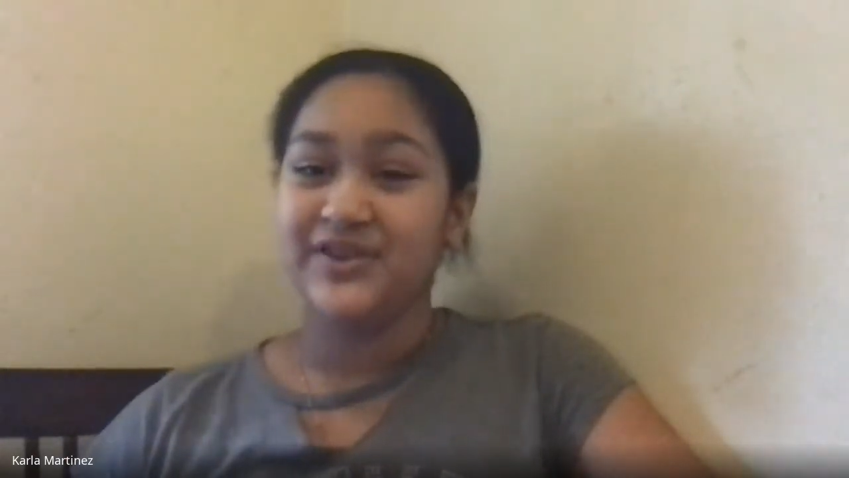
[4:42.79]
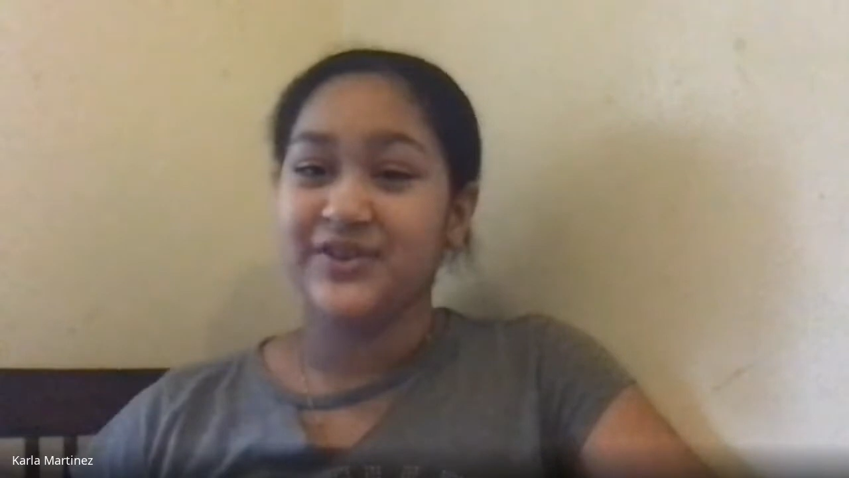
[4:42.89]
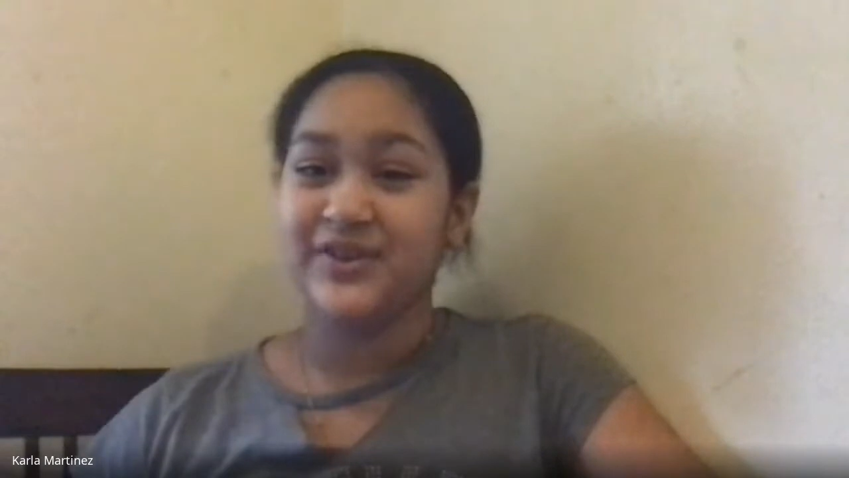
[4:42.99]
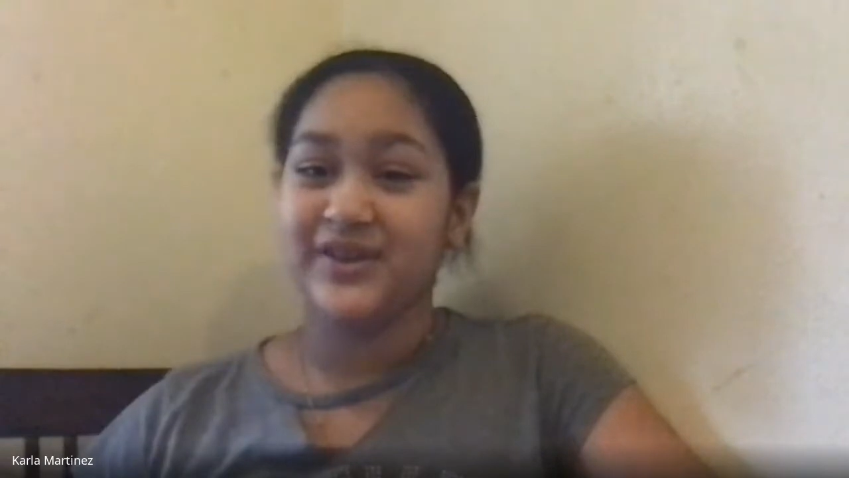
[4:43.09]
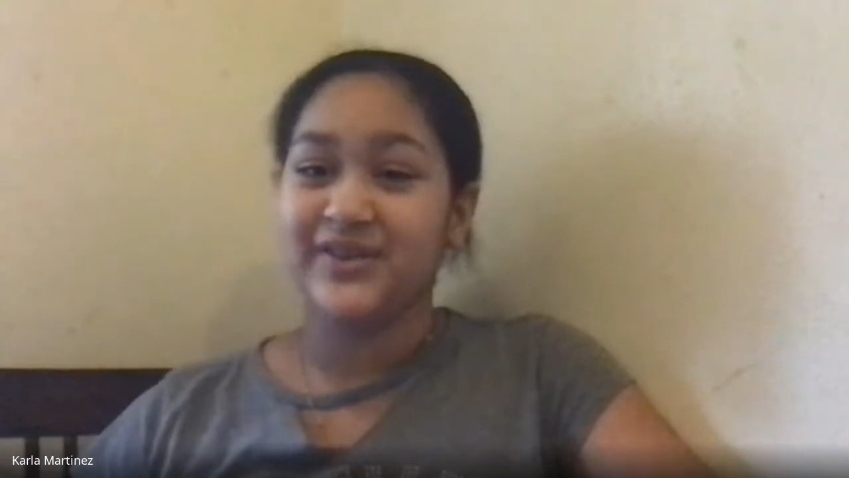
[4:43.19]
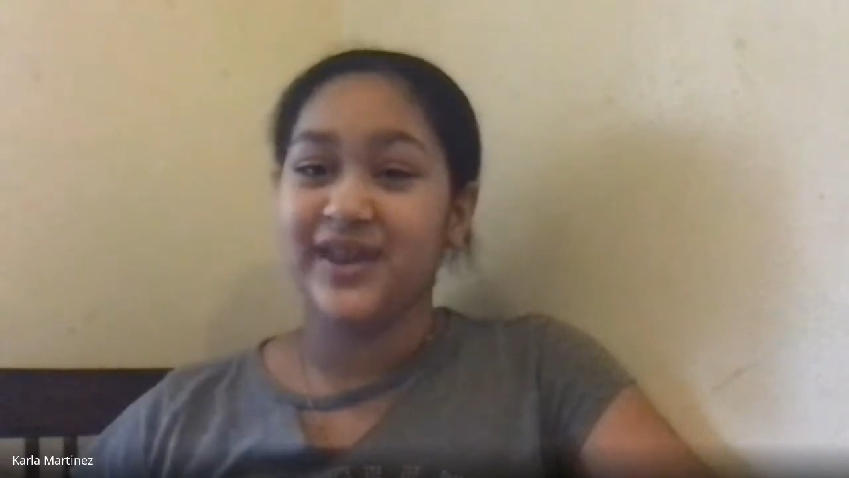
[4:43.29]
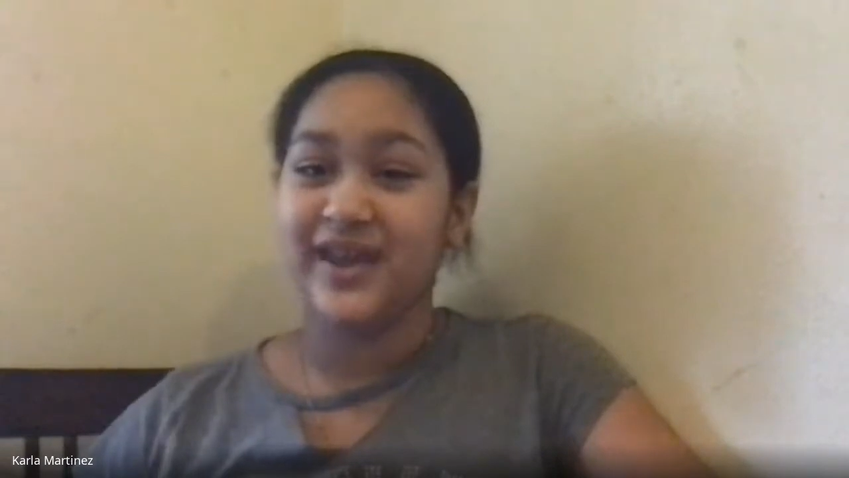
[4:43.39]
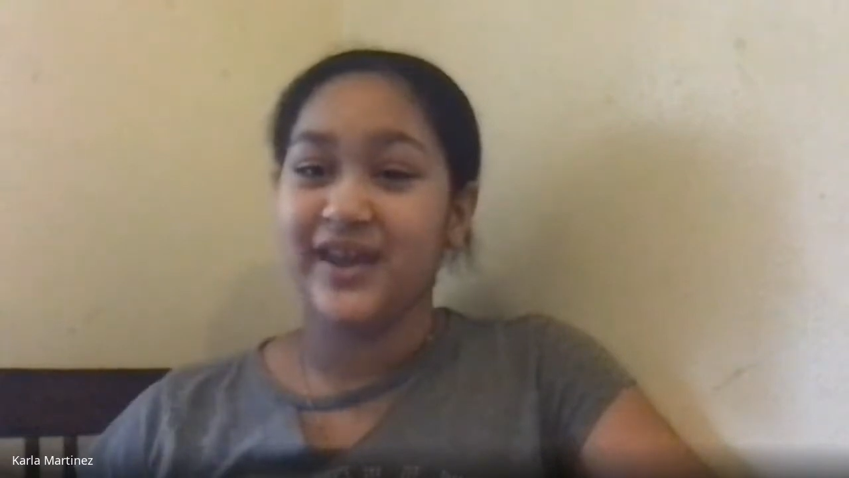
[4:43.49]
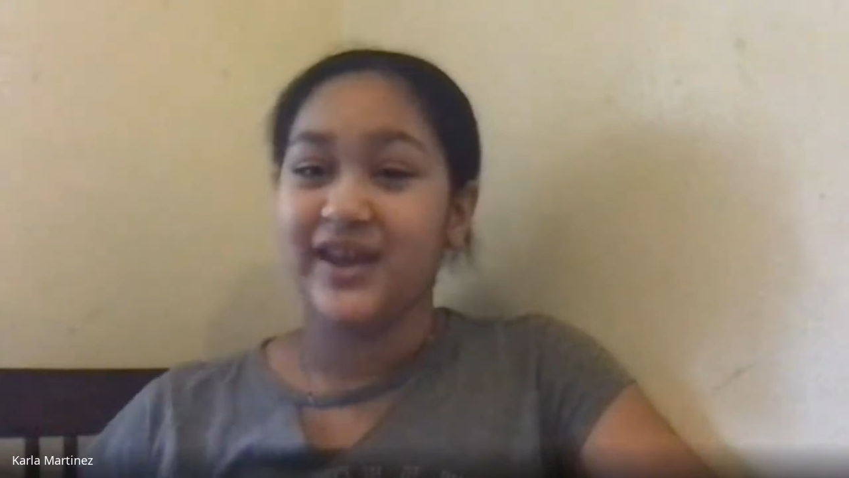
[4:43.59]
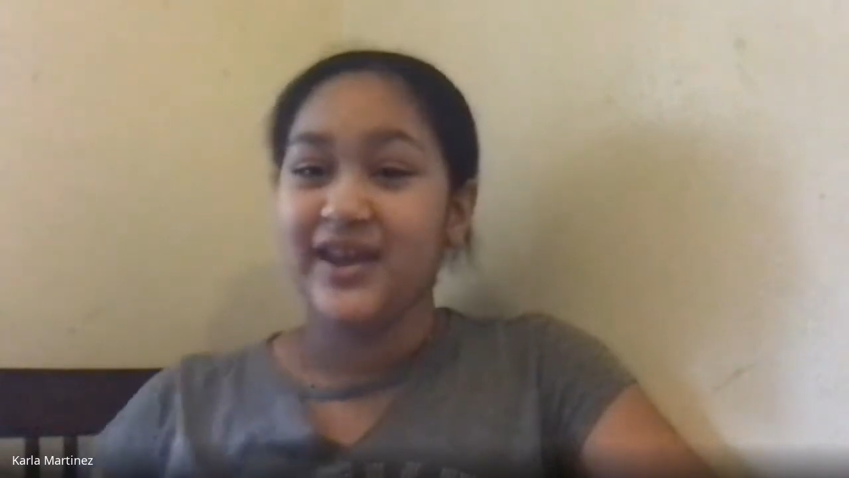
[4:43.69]
students
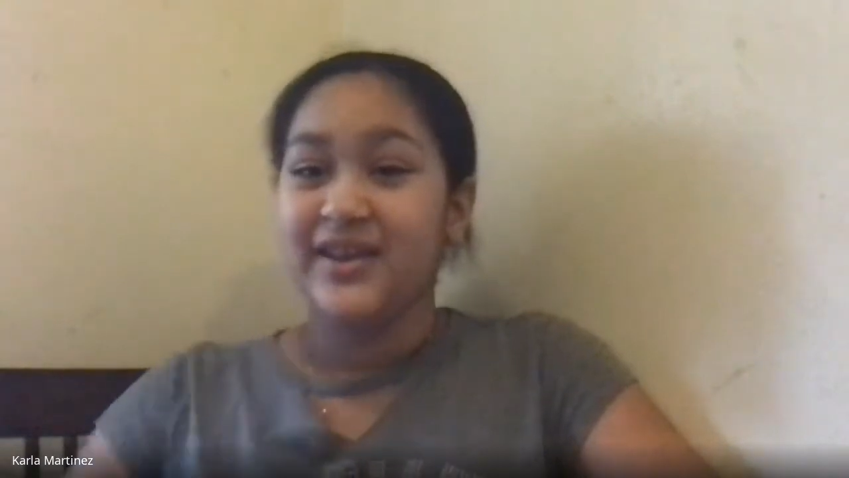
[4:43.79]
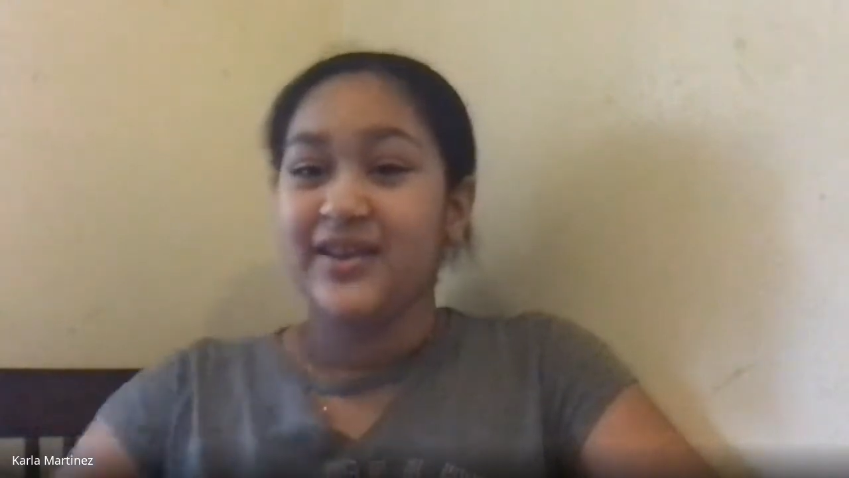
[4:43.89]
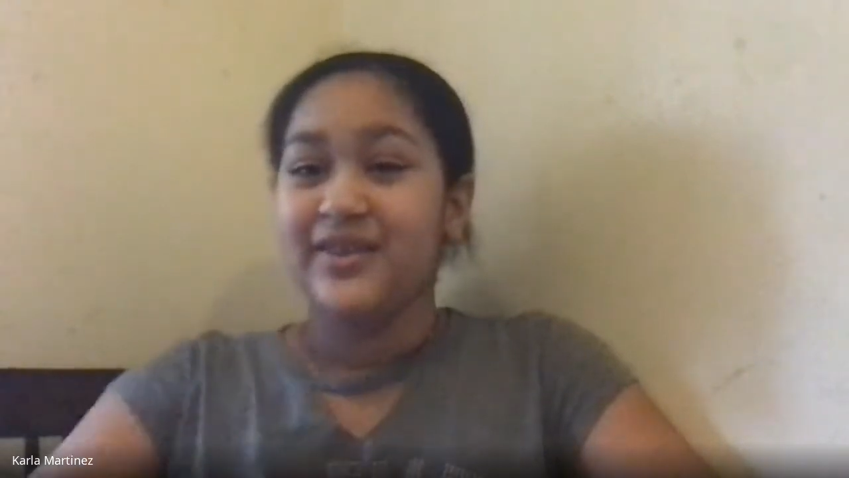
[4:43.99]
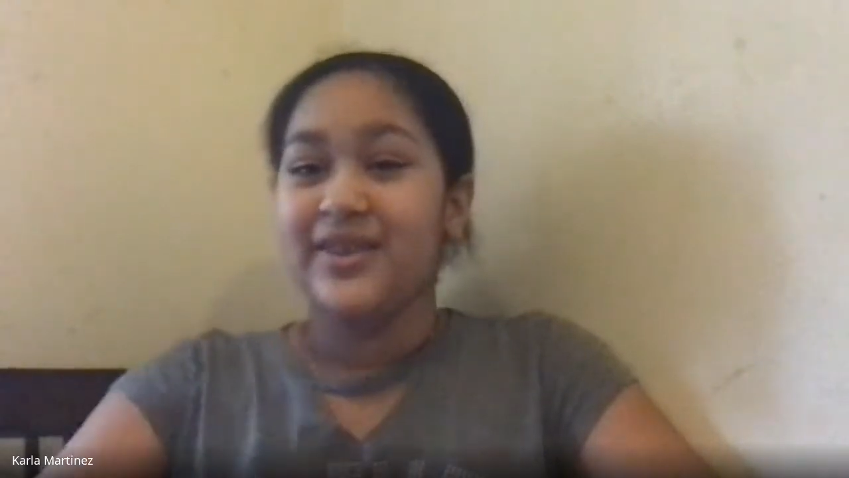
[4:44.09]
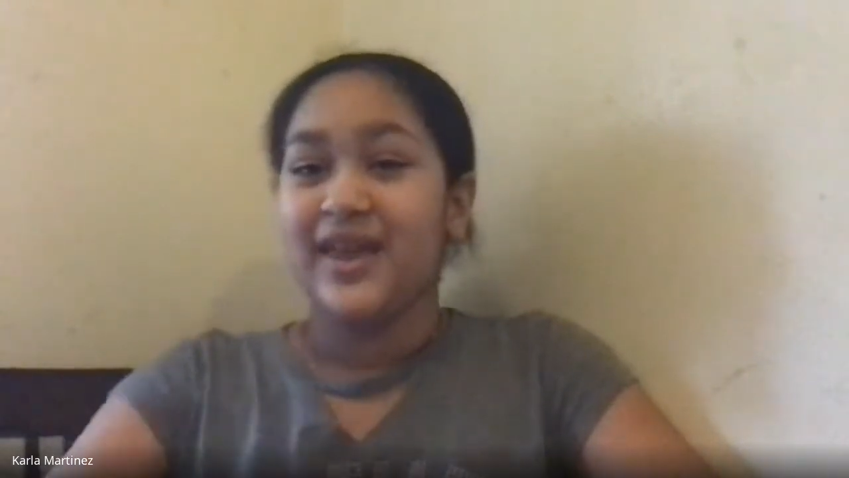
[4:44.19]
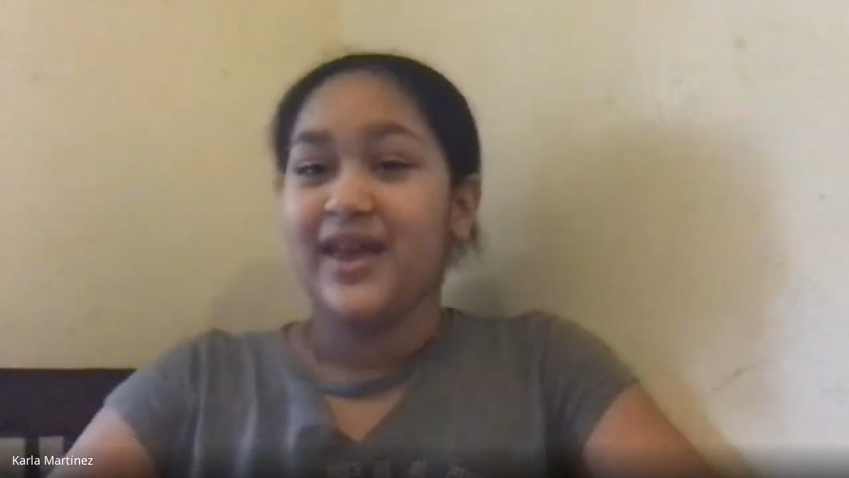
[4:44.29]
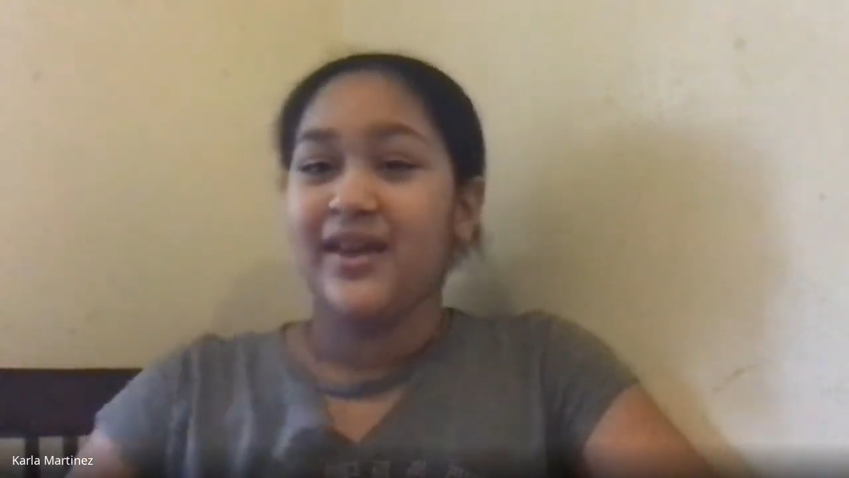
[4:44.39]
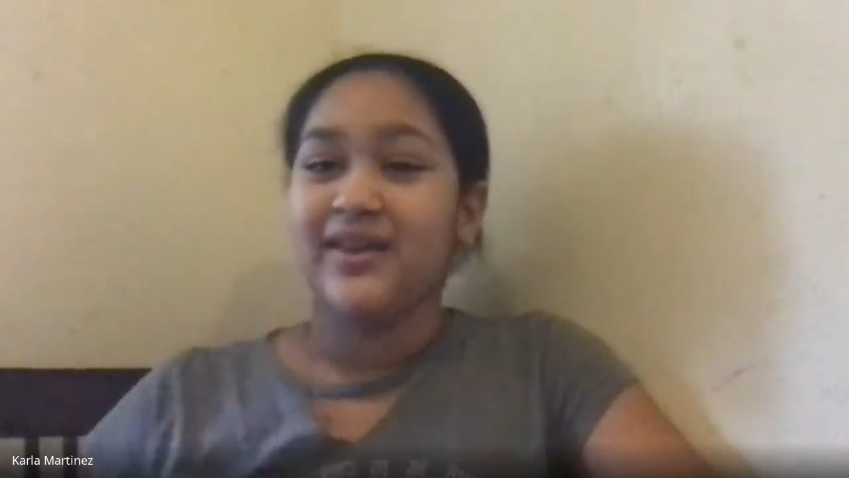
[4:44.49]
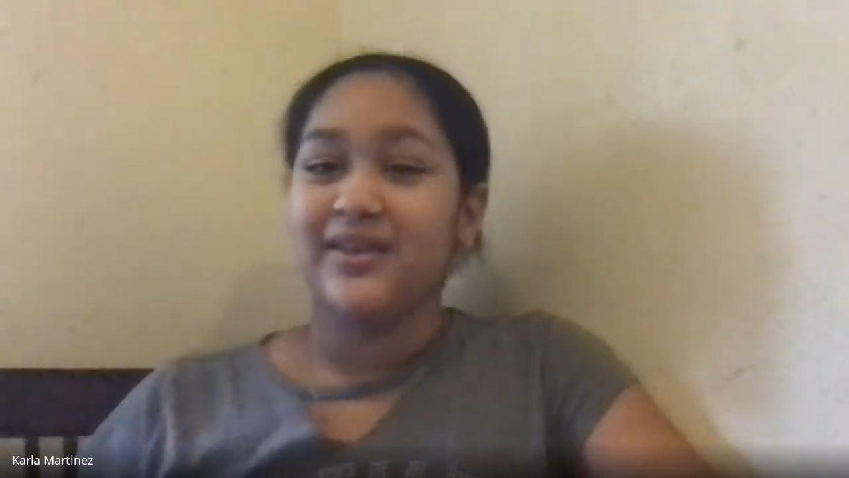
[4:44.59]
said they